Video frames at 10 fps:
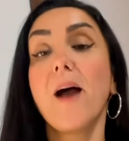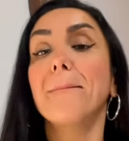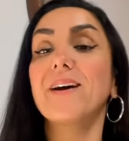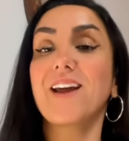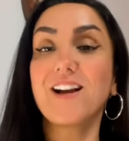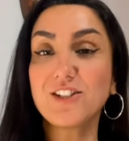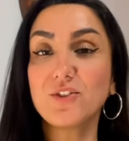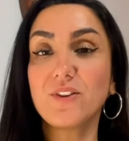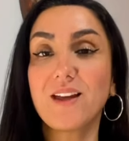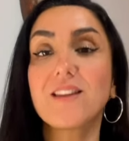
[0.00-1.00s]
But
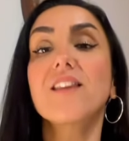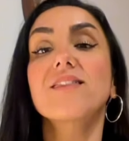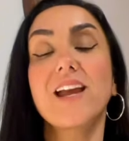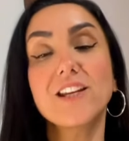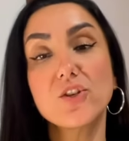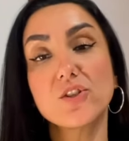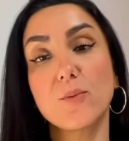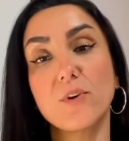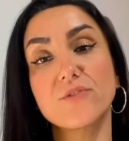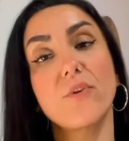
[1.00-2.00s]
until then, thank you so
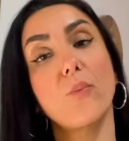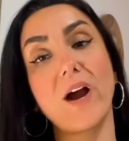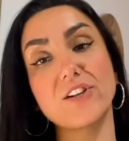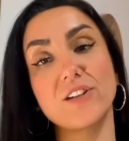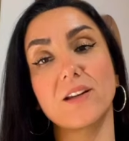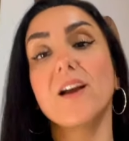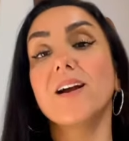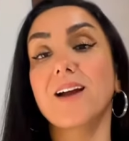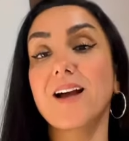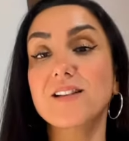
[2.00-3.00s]
much for watching.
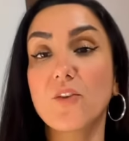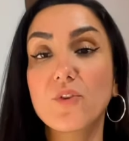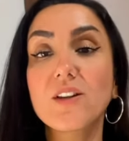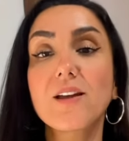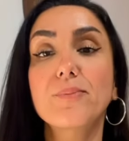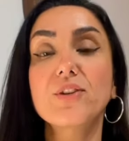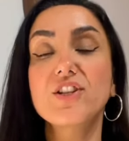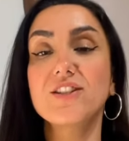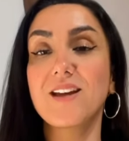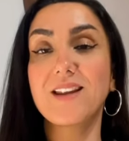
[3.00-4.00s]
Guys, I really
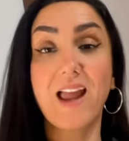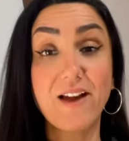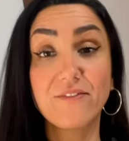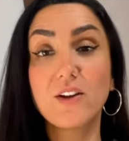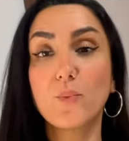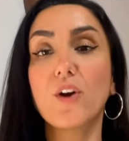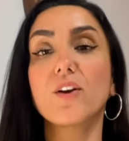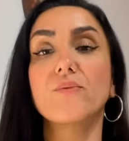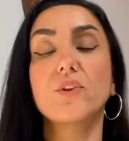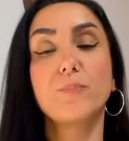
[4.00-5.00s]
appreciate every one
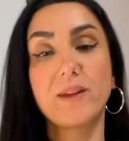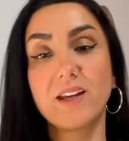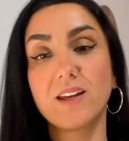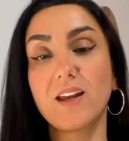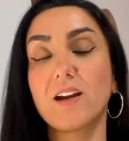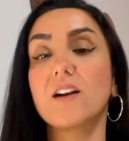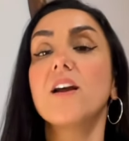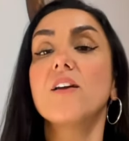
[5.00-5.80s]
of you being here.